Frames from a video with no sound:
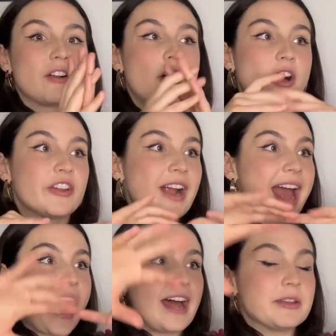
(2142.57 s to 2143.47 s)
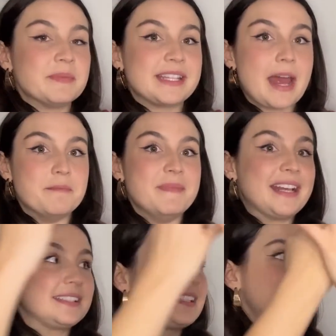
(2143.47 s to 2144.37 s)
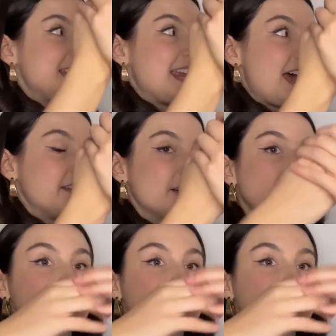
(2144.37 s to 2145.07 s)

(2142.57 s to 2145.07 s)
all their atoms get mixed together.